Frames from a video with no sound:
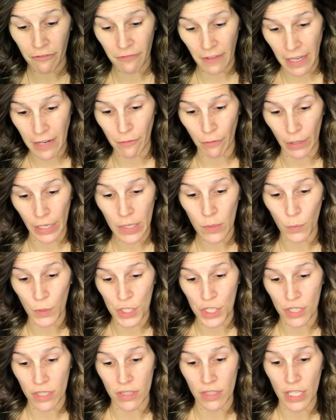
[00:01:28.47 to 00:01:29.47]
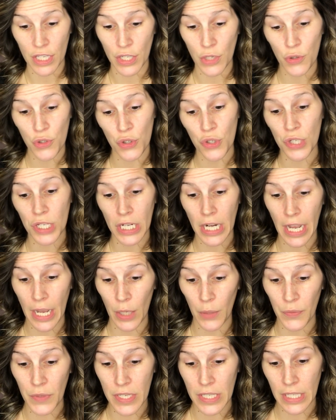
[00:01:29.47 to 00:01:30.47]
favorite, which is the Neutrogena
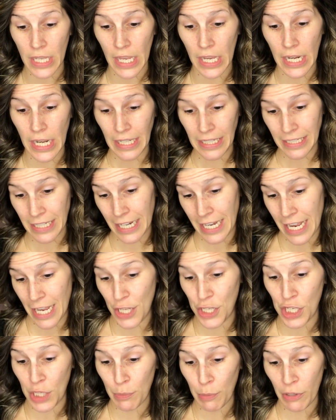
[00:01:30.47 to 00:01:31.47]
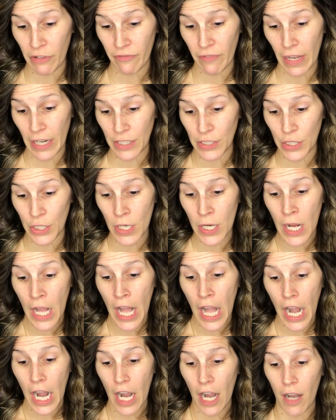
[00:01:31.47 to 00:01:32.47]
Healthy Skin Anti-Aging Perfector.
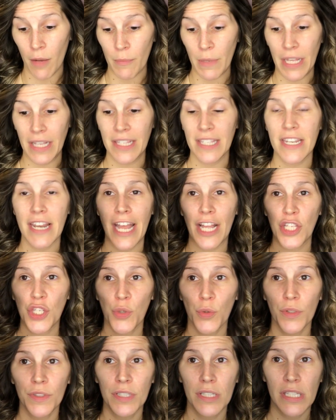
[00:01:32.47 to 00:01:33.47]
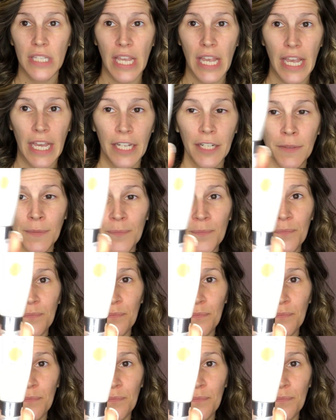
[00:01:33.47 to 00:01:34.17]
It's natural to tan,